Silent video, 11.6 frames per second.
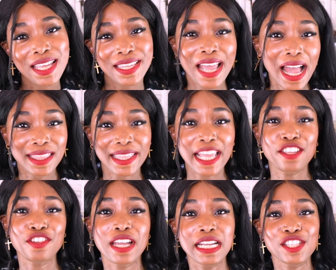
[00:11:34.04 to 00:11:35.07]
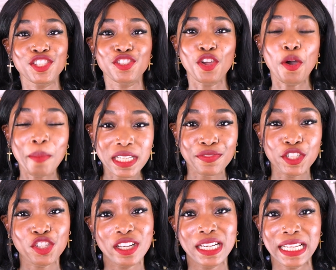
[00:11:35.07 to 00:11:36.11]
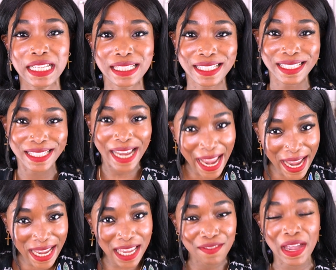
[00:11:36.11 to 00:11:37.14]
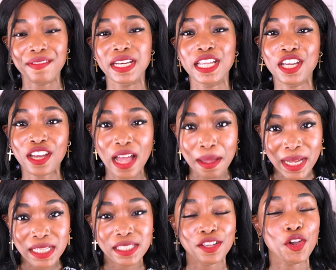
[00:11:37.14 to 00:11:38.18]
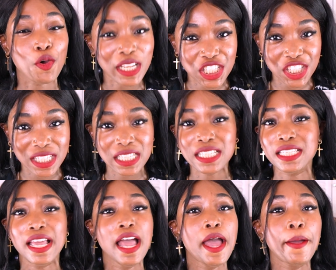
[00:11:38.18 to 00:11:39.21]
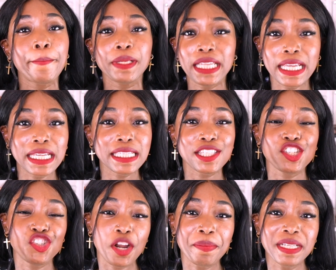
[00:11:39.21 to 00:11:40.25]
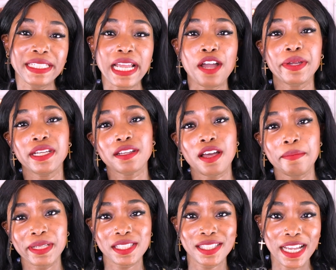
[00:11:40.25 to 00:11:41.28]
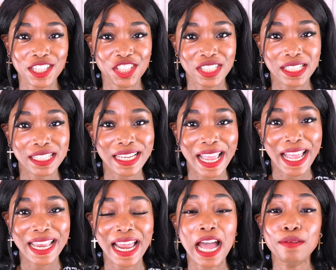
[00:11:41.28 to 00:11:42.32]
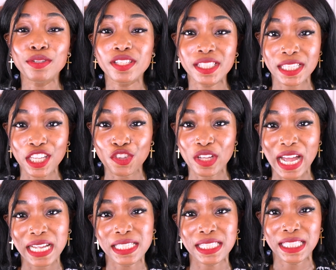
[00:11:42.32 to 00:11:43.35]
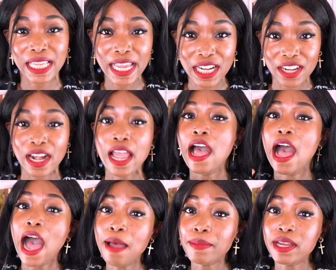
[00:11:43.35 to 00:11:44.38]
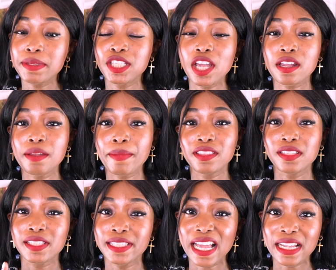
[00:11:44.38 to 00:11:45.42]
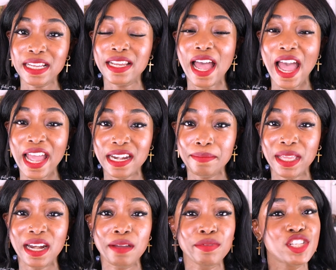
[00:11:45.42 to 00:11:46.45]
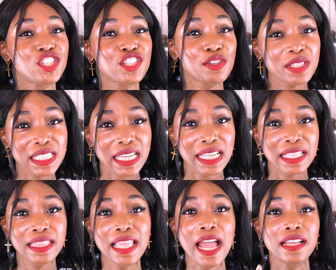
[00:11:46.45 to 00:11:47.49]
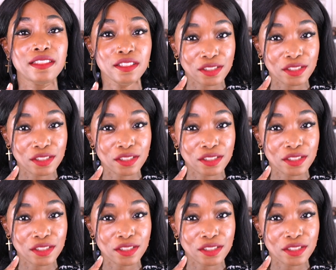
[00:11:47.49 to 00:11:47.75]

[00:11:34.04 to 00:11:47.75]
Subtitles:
yeah, thank you guys so much for joining in today. If you have any comments or questions, please drop it down in the comment section, and I will see you guys later. I'm gonna be talking about the second item that I was using, that